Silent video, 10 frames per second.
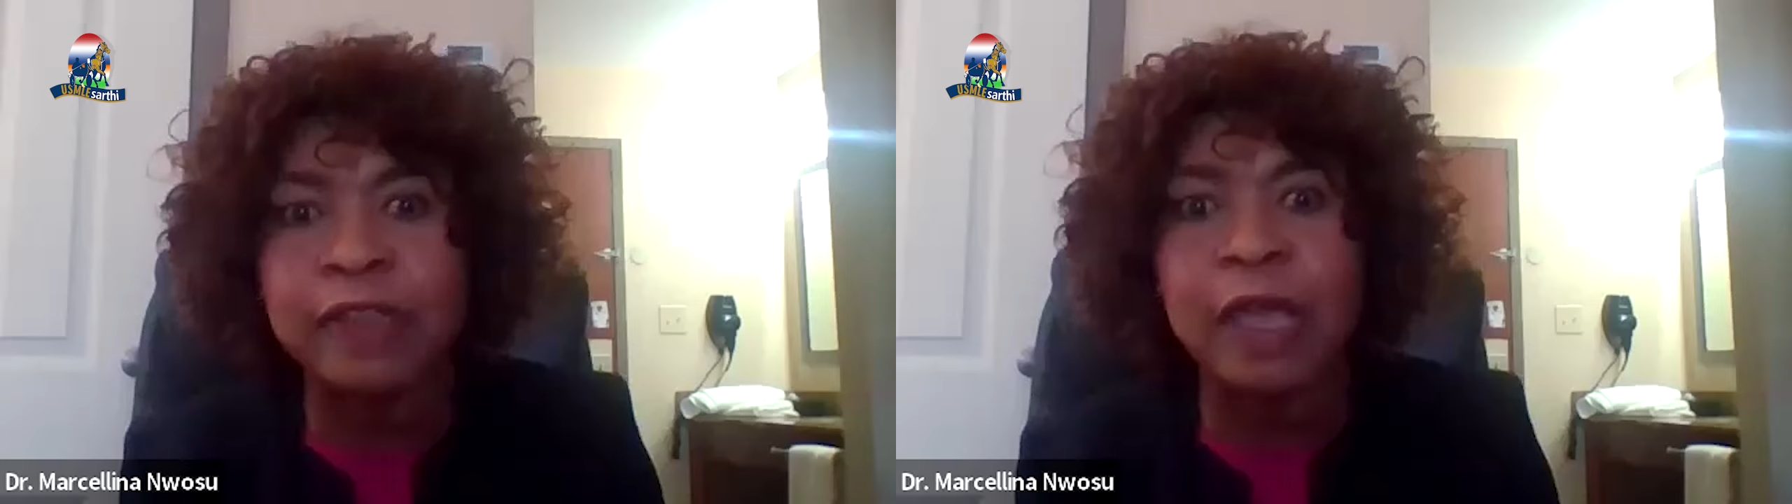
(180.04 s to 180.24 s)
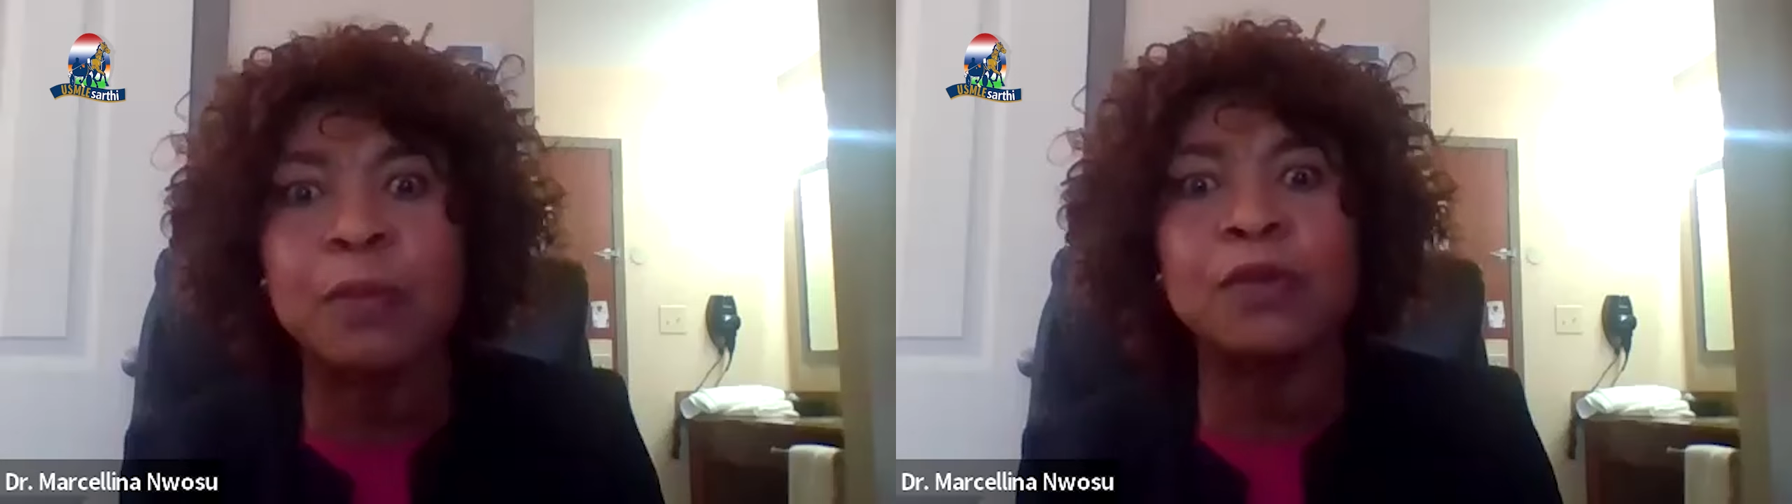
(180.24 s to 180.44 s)

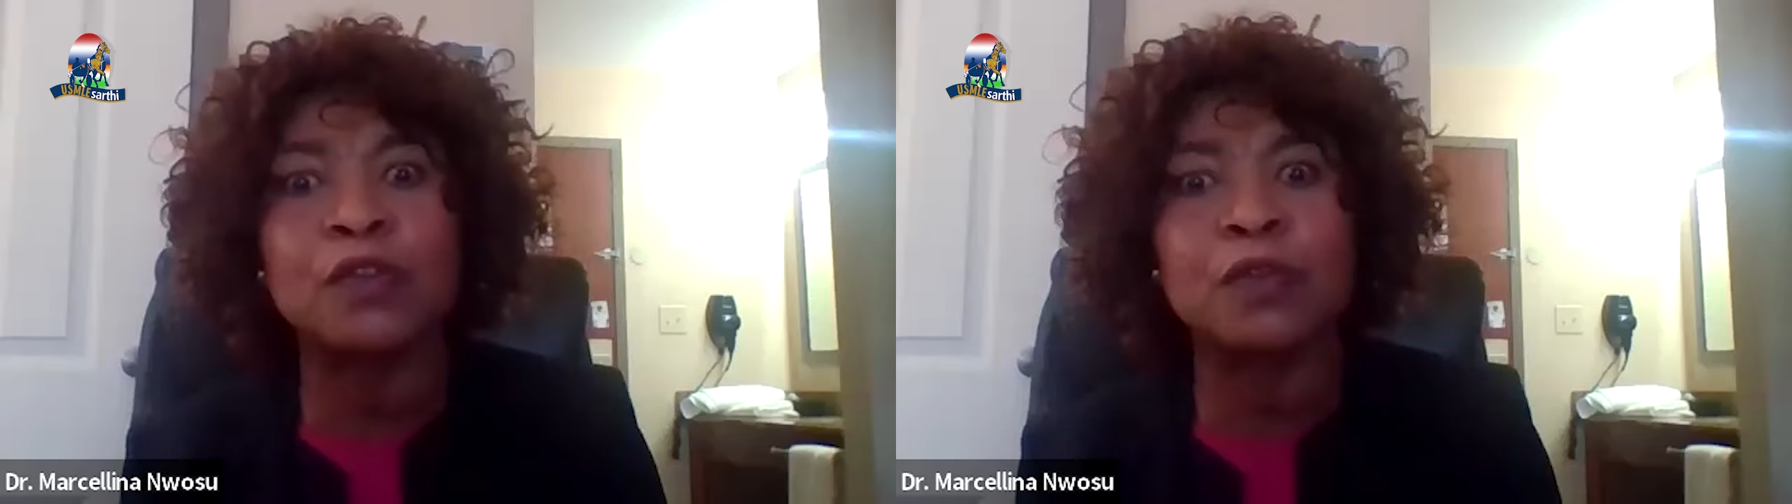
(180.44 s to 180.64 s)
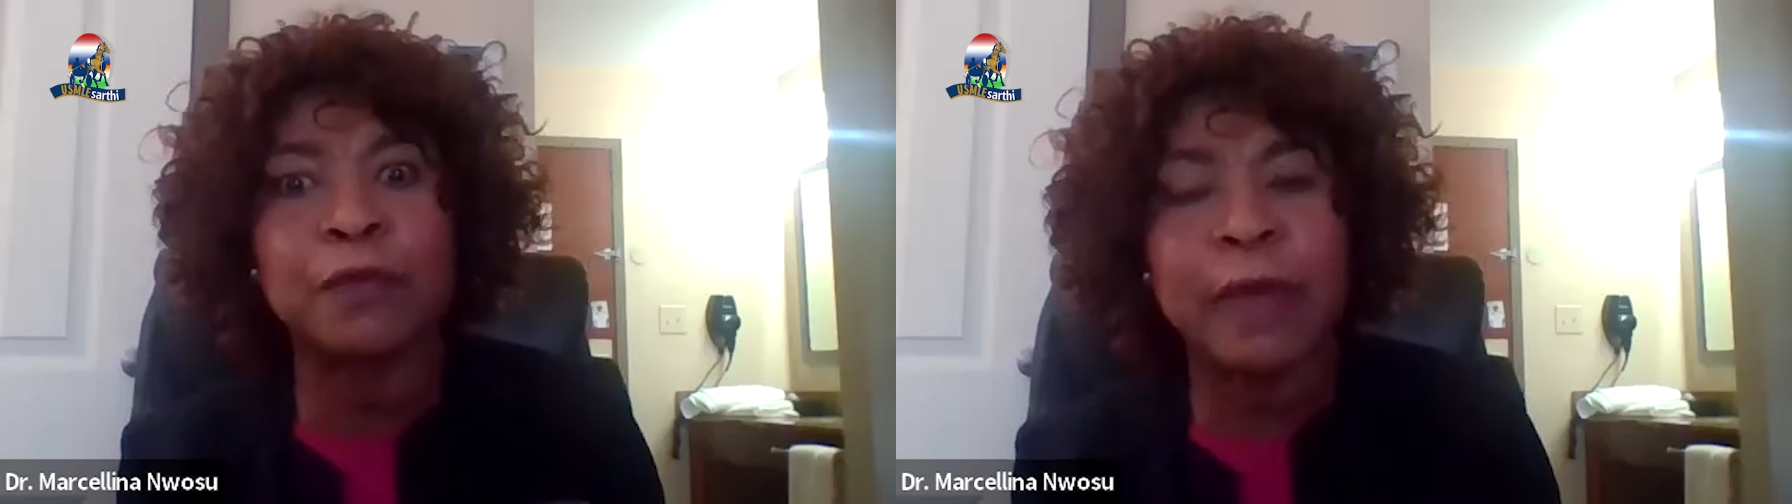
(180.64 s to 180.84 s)
was able
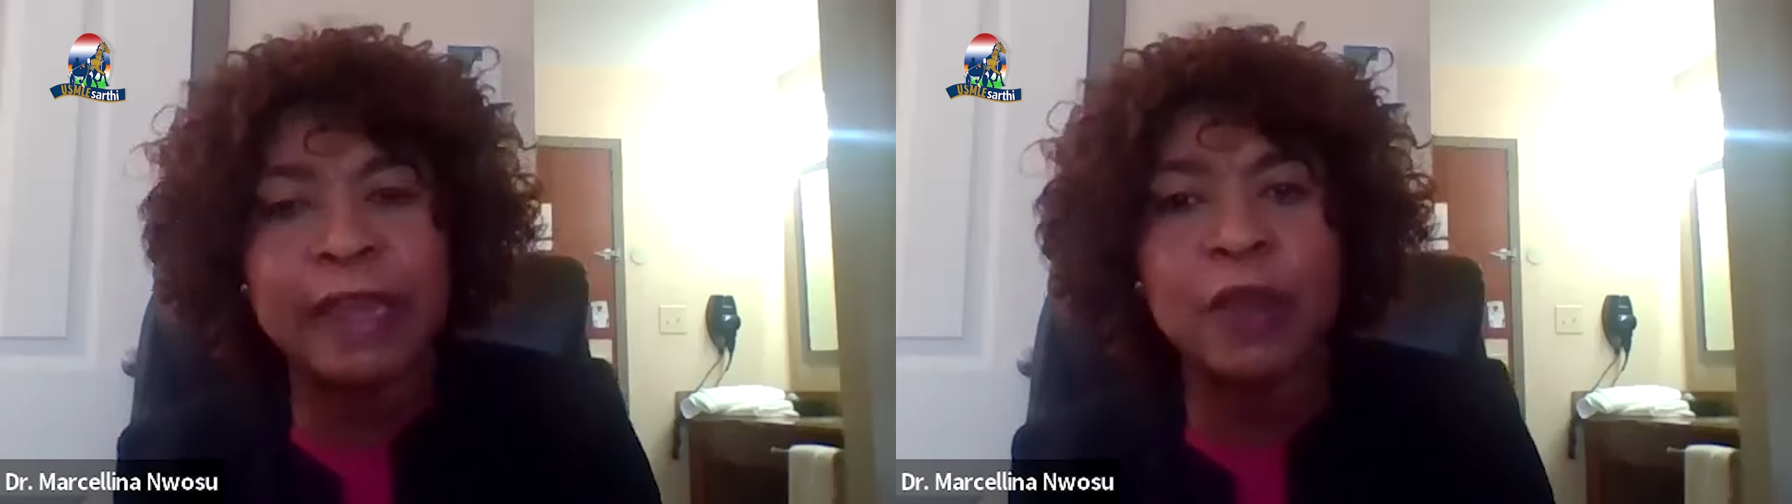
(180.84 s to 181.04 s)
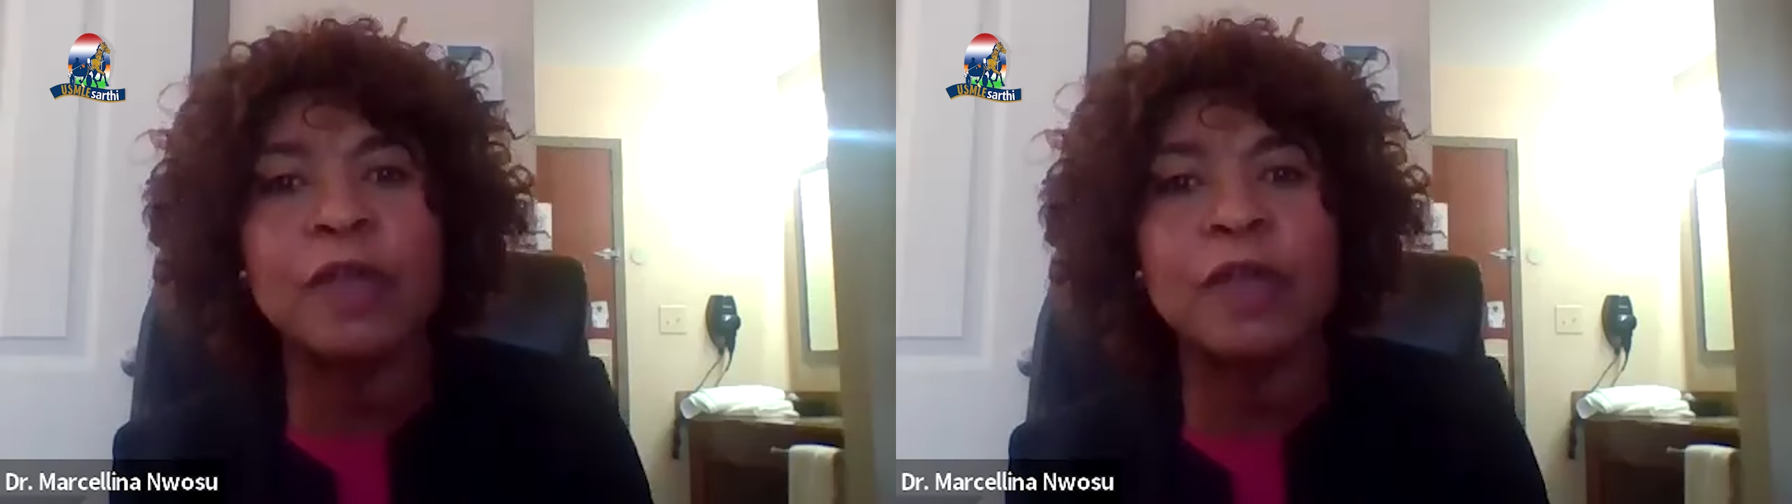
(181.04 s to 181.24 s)
to
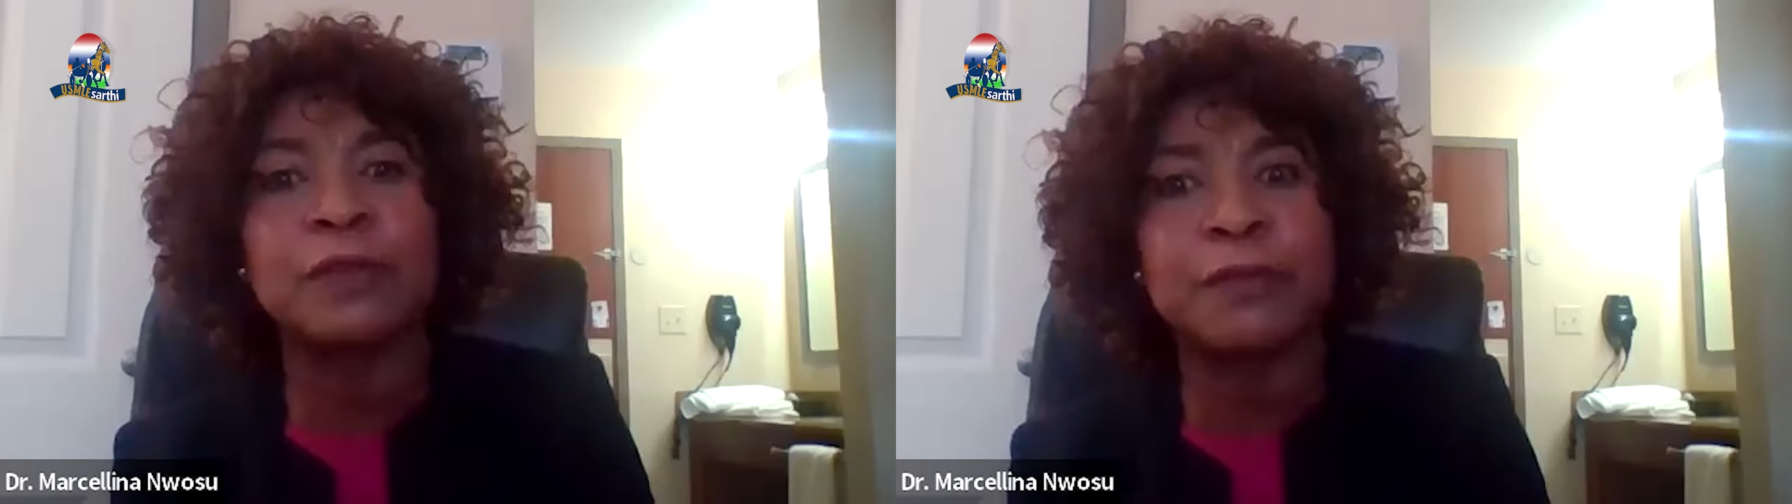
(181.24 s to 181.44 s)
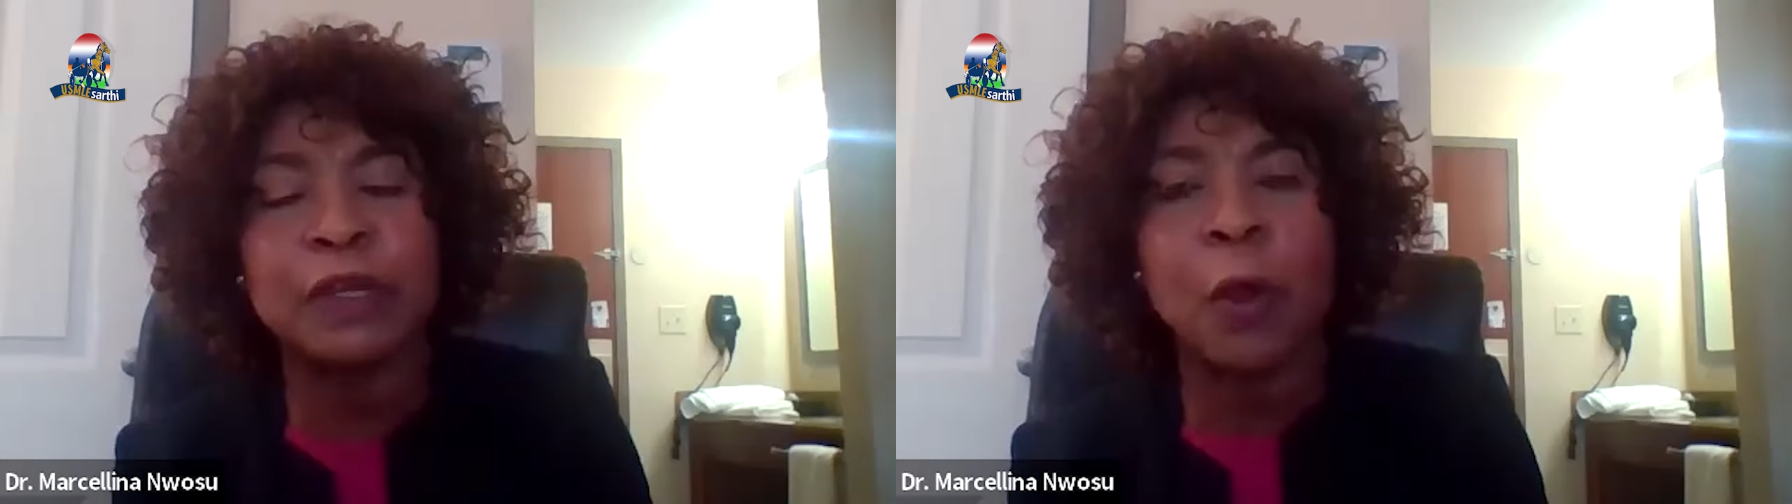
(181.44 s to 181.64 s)
find a way to fit